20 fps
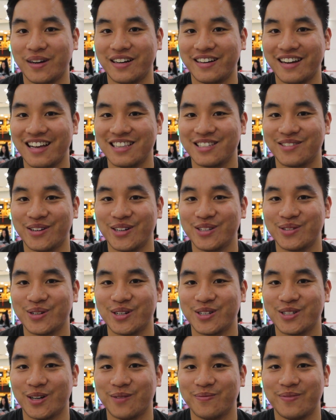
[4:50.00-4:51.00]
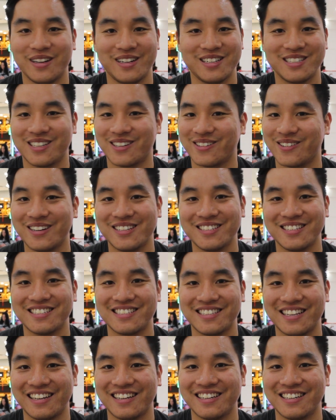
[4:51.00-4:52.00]
my dad's grocery shop, and it's the
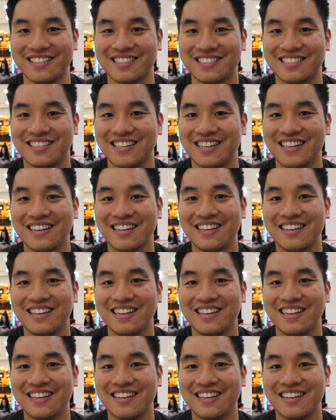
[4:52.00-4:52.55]
craziest thing because